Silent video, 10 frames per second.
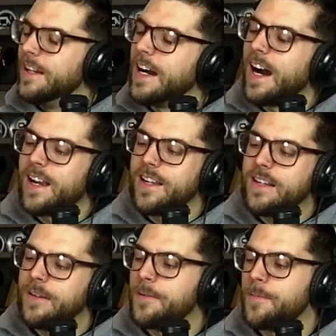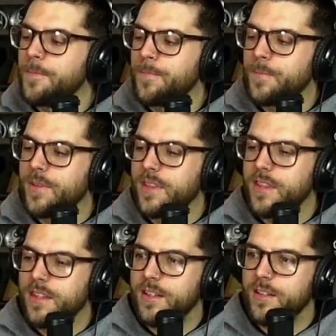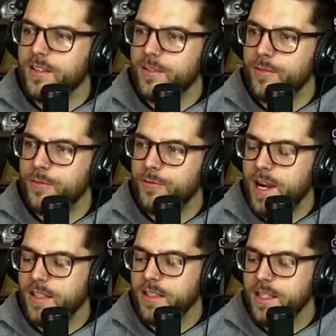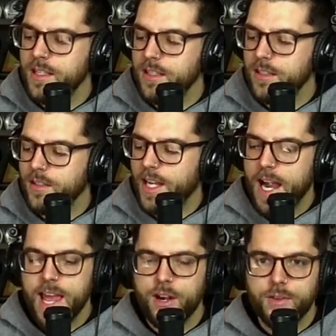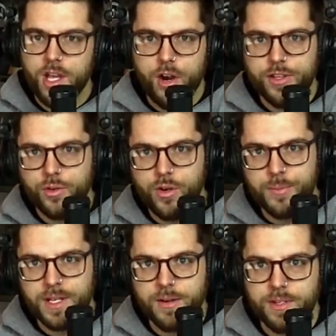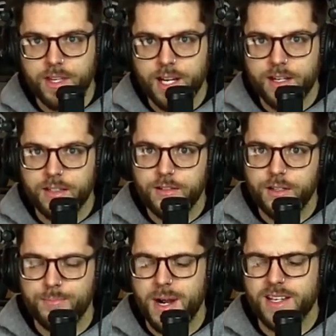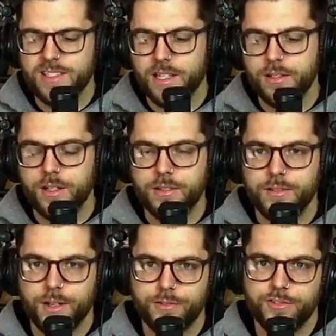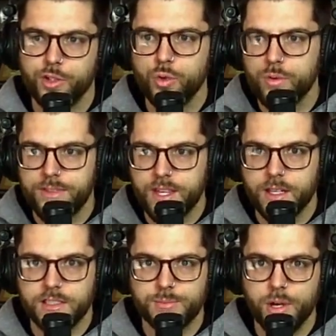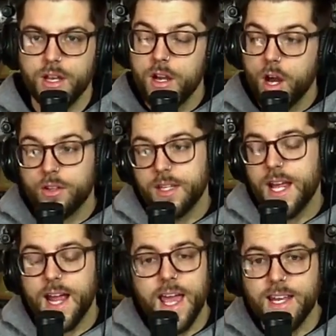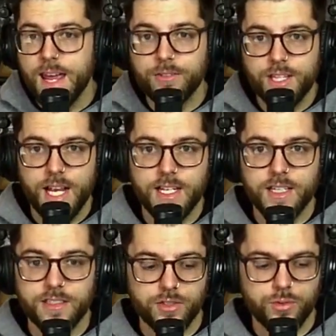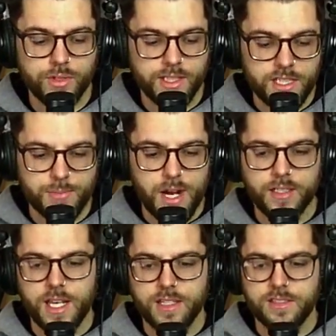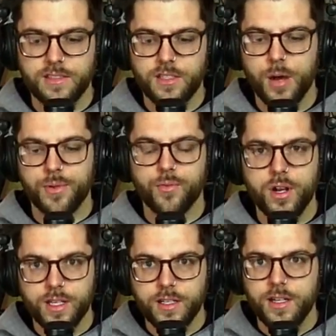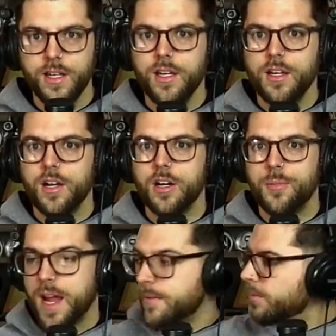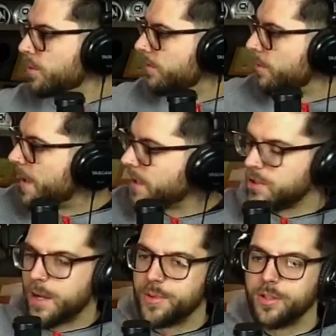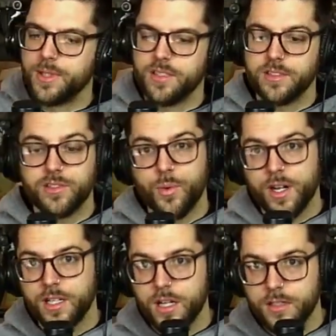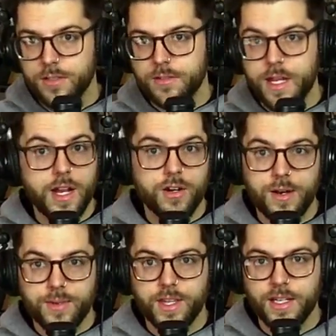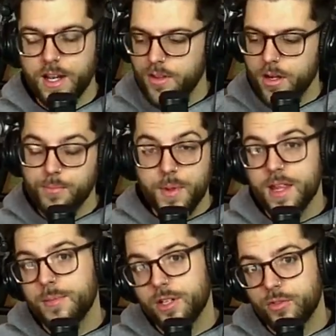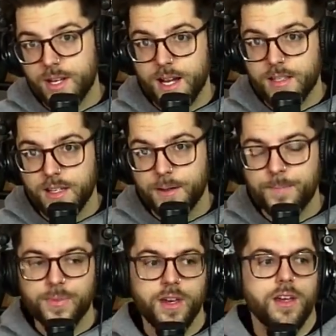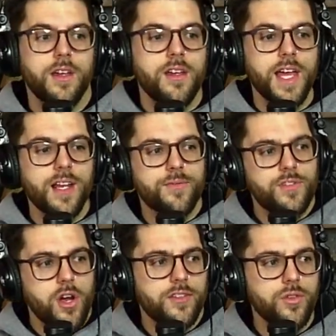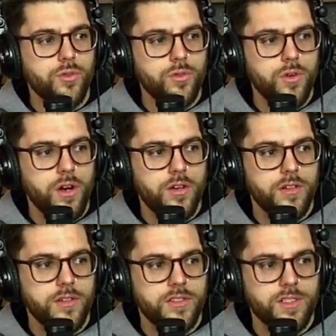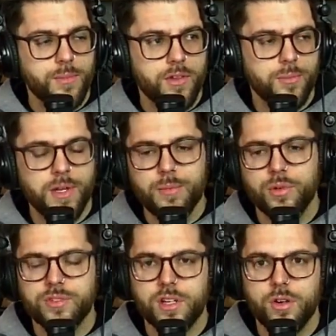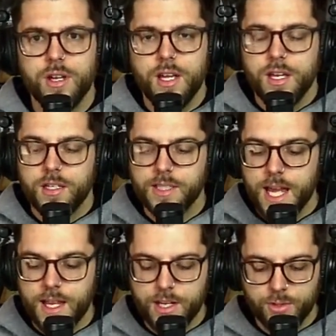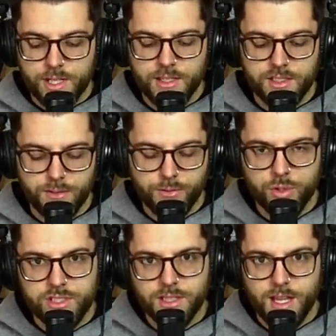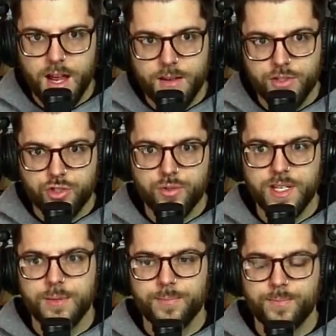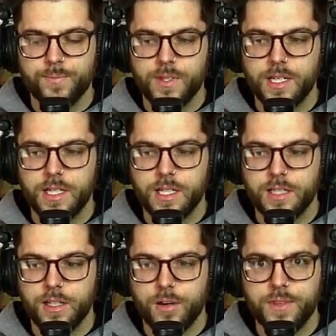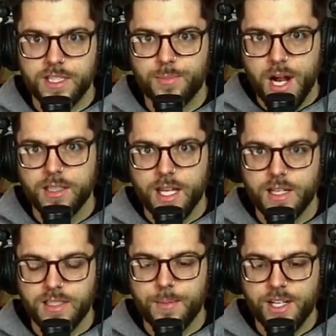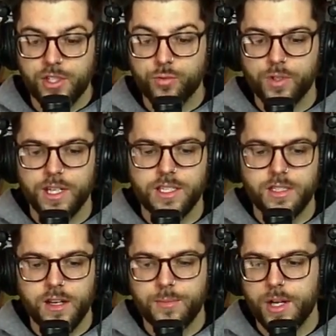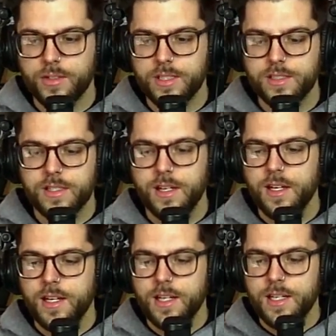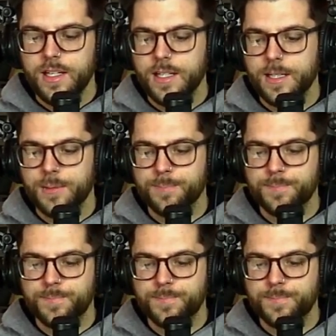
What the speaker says: I finally, like, I had all the audio equipment and everything, minus like a few things, but other than that, I had everything I needed to get this podcast up and running. I have a beautiful backdrop here because this is where I cut hair and everything, and I thought, man, that'd be a great idea. And I've talked to some other people, so yeah, here it is, the first live stream of this podcast. I'm actually really excited about this. Um,